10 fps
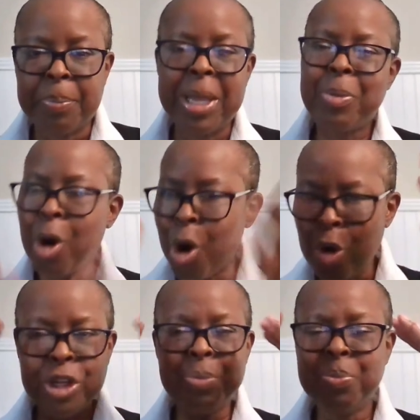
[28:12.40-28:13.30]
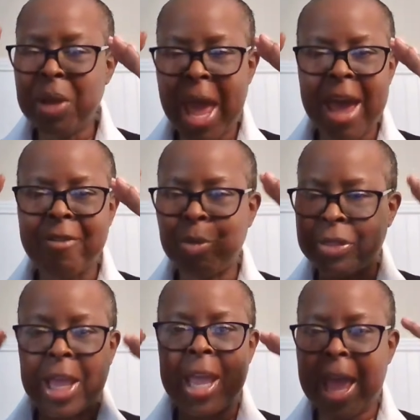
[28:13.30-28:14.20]
People only have
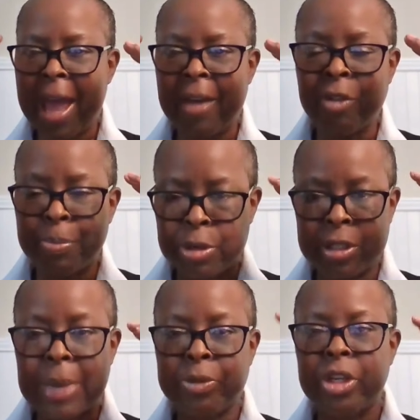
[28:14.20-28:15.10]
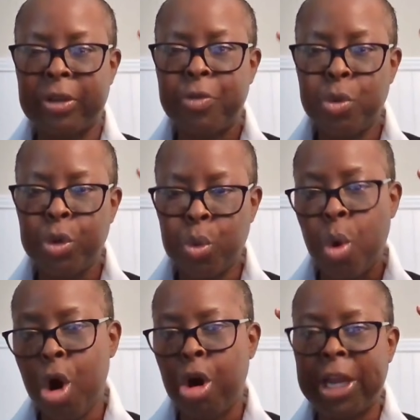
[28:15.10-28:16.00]
what they have, a perception of who
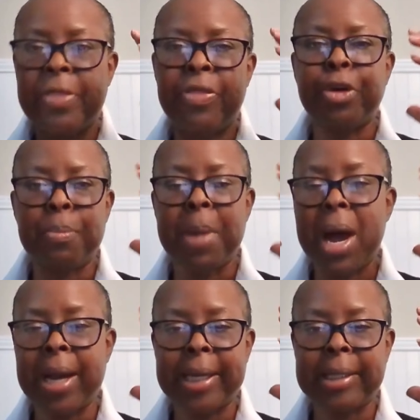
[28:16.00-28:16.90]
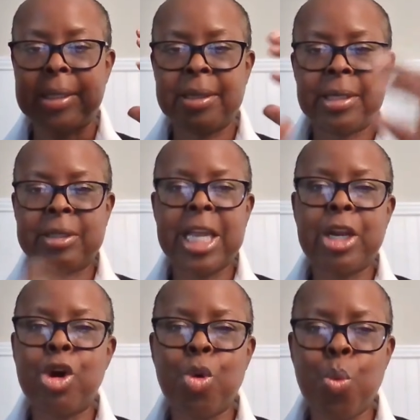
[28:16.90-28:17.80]
you are in their mind. They
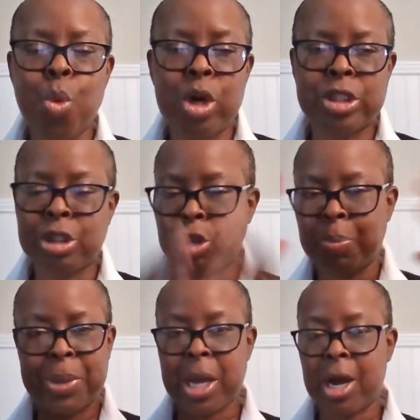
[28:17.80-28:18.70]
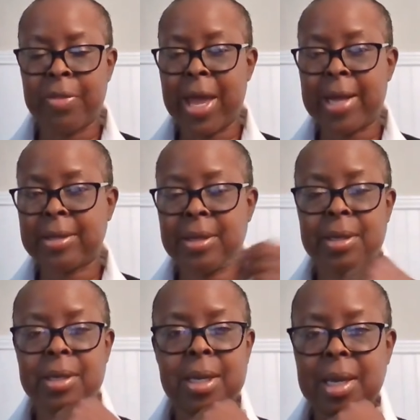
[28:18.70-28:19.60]
don't want to look beyond that.
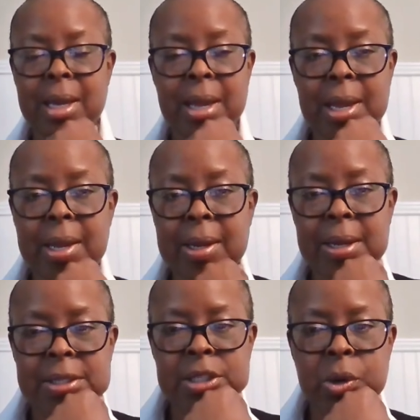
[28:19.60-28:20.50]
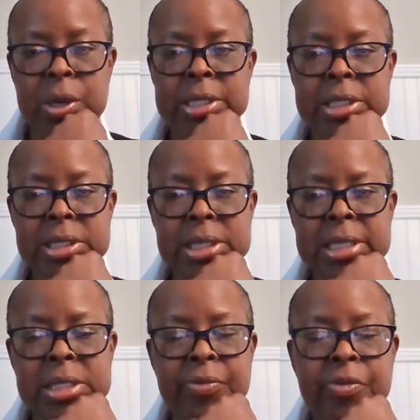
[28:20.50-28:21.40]
So
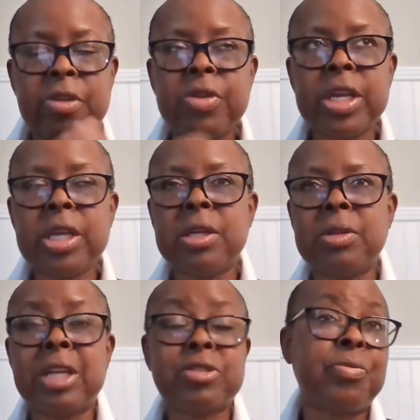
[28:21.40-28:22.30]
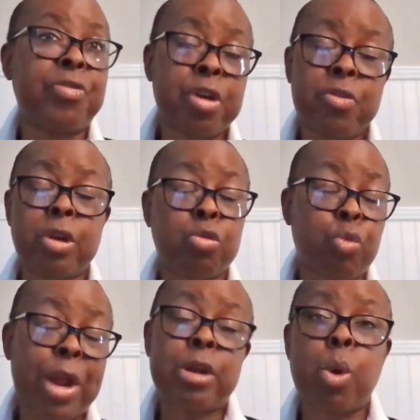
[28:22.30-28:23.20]
that's a very
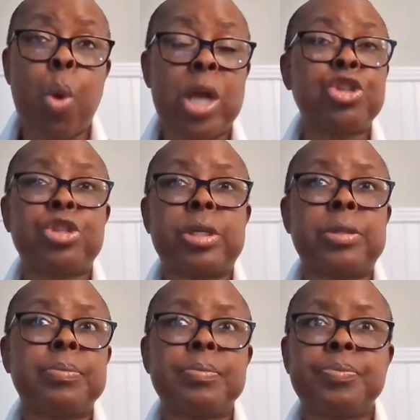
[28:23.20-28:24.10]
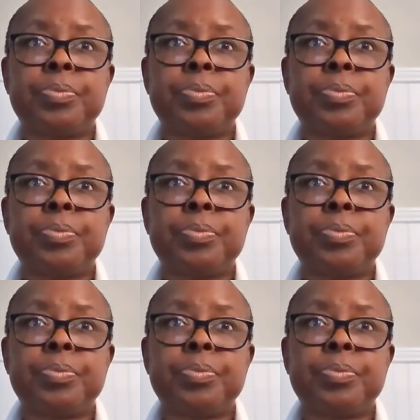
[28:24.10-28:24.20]
great question.